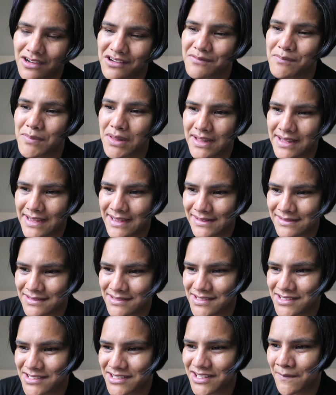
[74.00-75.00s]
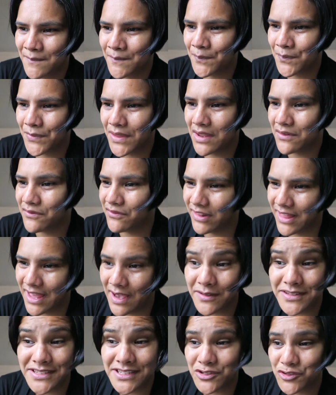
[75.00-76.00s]
of plants and
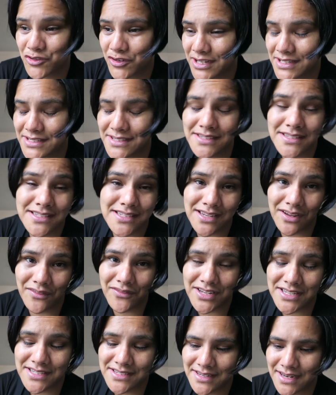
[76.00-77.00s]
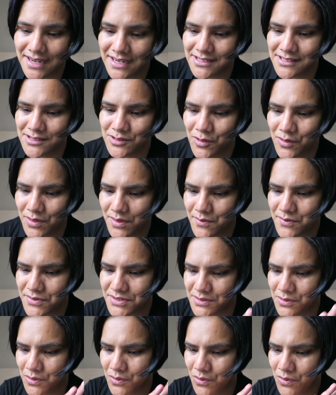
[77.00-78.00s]
flowers and trees and stuff yesterday, so there
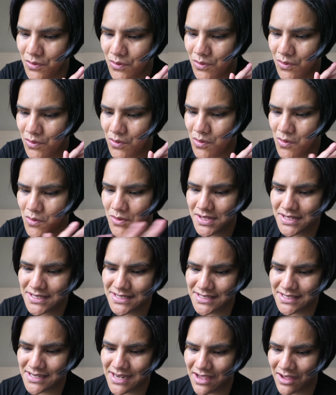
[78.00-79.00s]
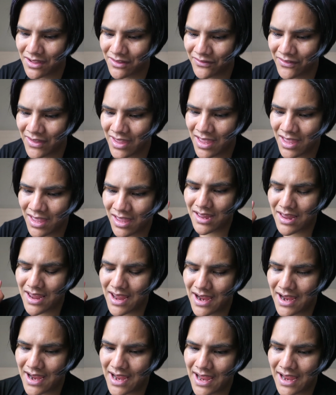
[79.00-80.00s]
was all this stuff
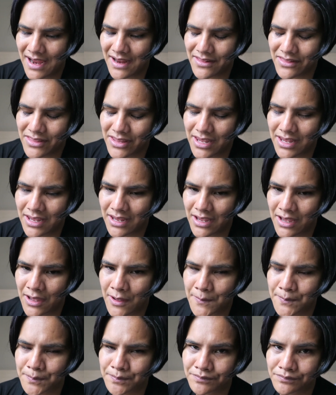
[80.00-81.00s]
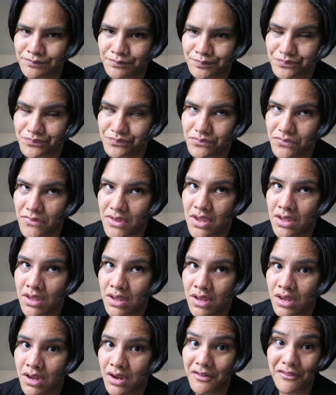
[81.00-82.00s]
at the
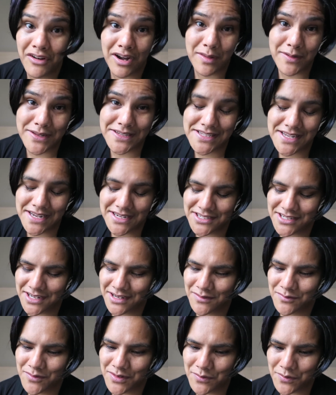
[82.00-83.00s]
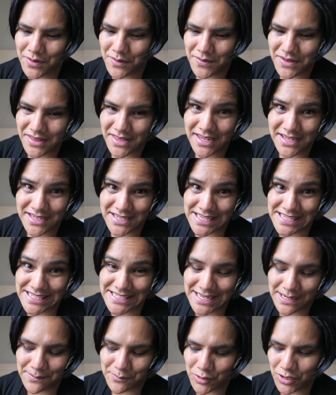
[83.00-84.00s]
railway station when we were there
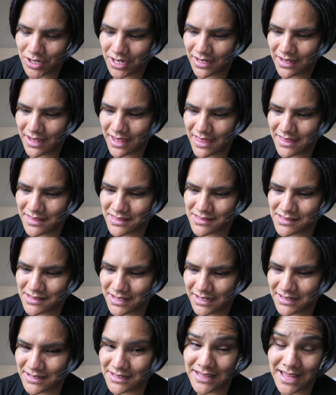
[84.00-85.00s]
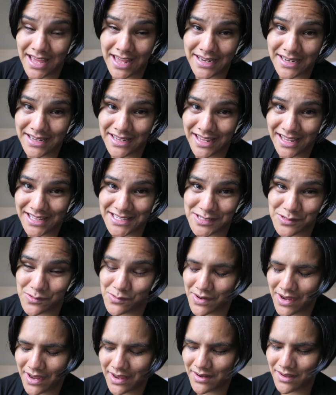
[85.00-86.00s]
yesterday morning, and then Larnet
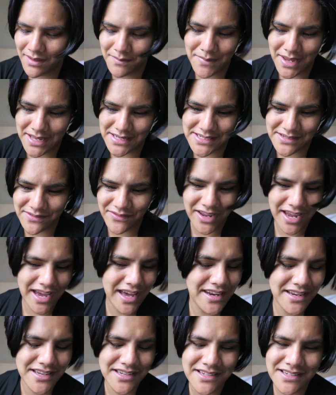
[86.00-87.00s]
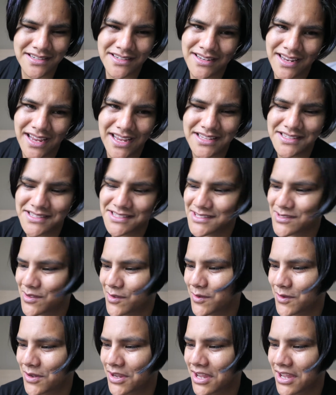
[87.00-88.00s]
Castle had a massive garden, and
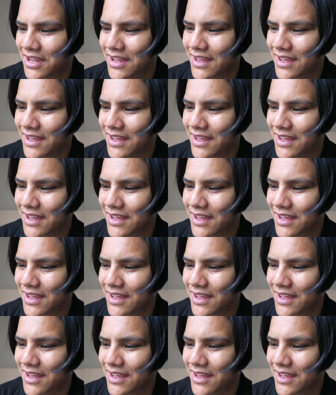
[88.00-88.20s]
so